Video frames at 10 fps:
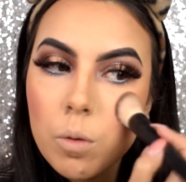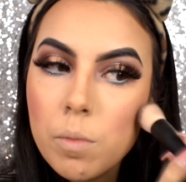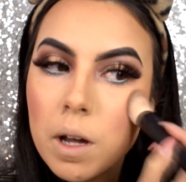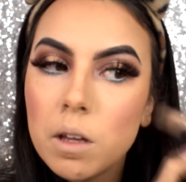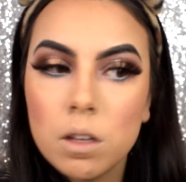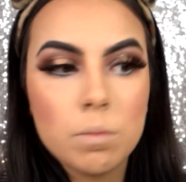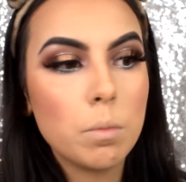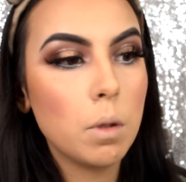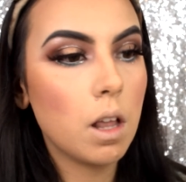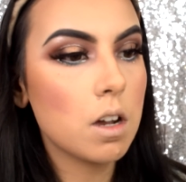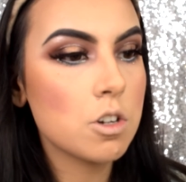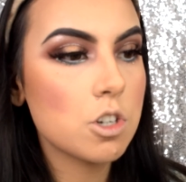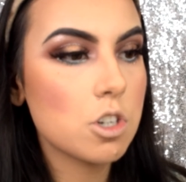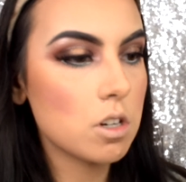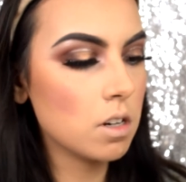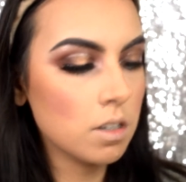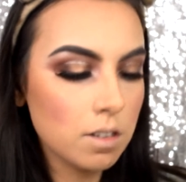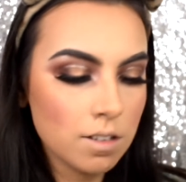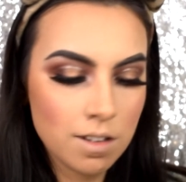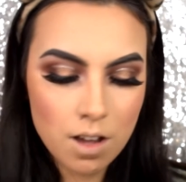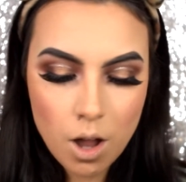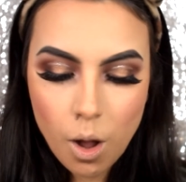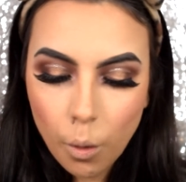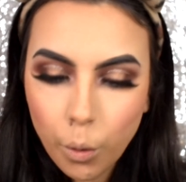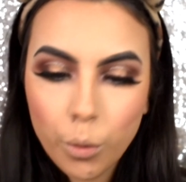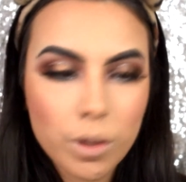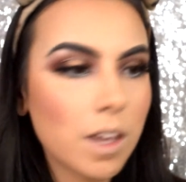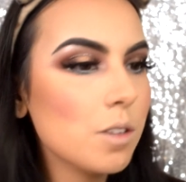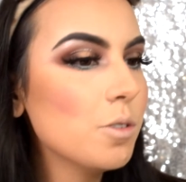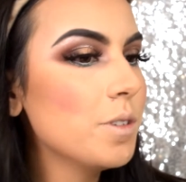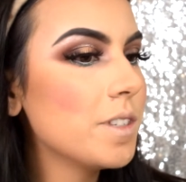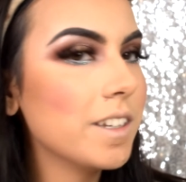my blush. Can you see